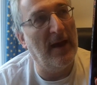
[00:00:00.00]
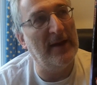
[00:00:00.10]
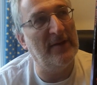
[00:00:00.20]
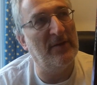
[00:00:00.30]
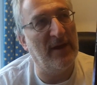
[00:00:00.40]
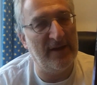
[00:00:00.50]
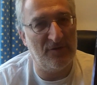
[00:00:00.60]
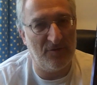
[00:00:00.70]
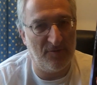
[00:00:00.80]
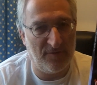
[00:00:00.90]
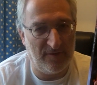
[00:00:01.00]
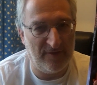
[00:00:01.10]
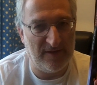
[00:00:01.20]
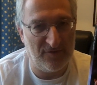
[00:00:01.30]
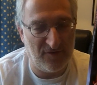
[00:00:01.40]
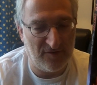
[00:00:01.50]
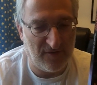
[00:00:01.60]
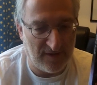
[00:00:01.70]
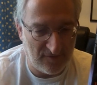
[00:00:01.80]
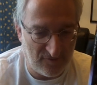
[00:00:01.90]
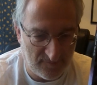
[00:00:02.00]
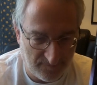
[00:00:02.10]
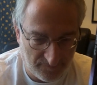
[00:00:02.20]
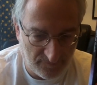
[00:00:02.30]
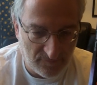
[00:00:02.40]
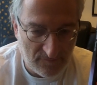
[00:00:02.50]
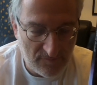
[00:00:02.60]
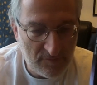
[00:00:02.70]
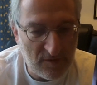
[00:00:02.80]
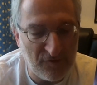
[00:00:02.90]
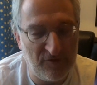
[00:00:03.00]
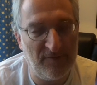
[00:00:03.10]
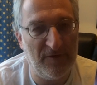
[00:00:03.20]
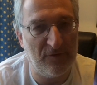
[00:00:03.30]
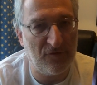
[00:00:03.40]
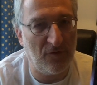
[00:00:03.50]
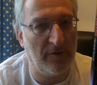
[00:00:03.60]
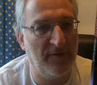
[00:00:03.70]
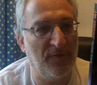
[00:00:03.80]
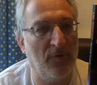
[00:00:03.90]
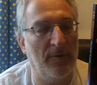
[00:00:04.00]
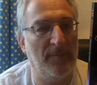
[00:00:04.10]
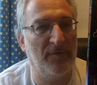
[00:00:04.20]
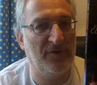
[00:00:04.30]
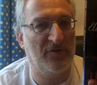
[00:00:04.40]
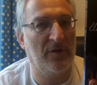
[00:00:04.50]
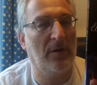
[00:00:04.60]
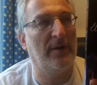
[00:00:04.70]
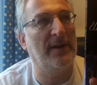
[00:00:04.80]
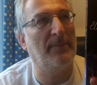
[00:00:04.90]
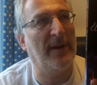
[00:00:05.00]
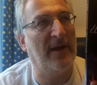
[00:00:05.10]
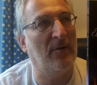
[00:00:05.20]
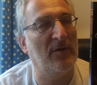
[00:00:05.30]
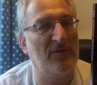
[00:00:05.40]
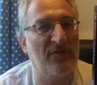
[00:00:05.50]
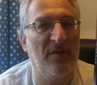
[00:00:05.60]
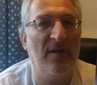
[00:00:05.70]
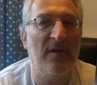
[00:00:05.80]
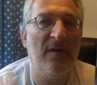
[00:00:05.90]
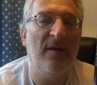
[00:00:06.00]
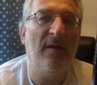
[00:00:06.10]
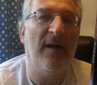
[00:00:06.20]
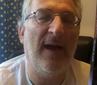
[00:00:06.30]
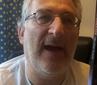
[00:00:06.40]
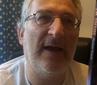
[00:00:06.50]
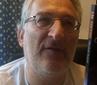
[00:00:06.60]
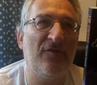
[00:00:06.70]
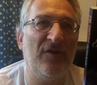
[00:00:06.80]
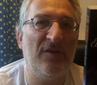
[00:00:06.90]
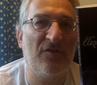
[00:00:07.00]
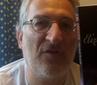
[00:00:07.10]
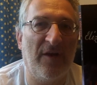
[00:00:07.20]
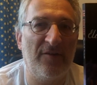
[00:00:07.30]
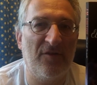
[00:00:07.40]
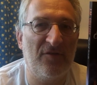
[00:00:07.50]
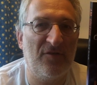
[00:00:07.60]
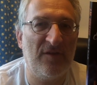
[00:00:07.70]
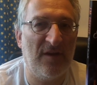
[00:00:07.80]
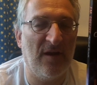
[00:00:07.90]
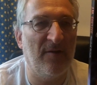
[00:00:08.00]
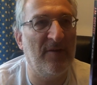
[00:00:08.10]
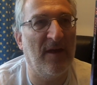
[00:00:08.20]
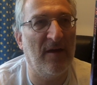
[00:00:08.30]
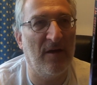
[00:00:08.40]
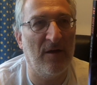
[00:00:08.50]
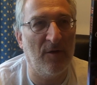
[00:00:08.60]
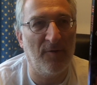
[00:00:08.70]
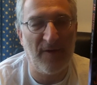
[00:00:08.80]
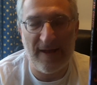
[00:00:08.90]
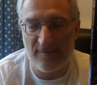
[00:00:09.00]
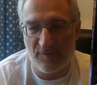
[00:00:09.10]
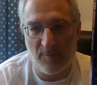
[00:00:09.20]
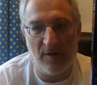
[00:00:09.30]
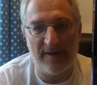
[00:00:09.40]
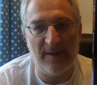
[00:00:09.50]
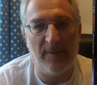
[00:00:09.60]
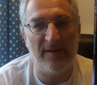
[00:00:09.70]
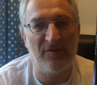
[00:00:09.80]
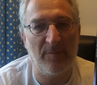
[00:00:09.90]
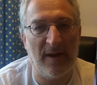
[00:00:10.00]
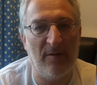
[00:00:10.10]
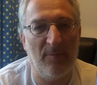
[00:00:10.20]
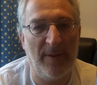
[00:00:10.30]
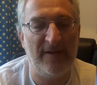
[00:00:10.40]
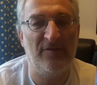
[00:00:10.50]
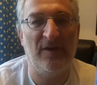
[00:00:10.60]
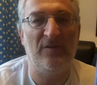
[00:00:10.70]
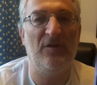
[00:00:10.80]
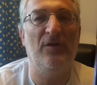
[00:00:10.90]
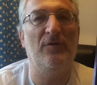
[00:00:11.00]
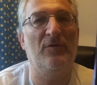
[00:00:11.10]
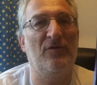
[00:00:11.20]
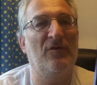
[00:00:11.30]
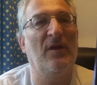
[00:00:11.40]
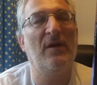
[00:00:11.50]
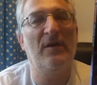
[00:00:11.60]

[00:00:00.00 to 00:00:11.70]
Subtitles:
And in the nature of these sittings, she feels sorry for him, for his declining powers. And she decides that, an offhand remark he makes about painting nudes,